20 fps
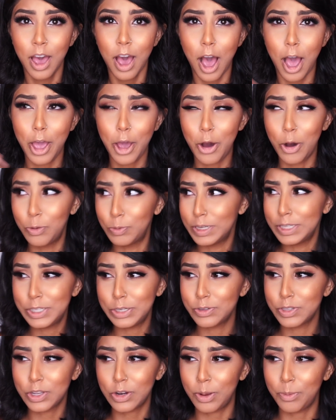I always
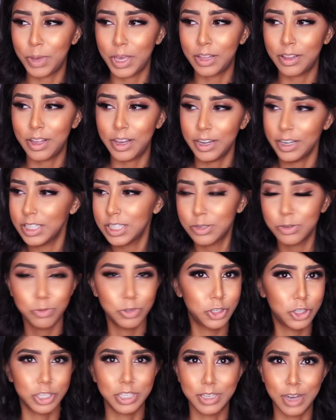use it on my clients,
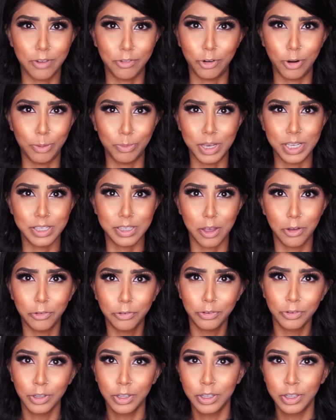just never on myself.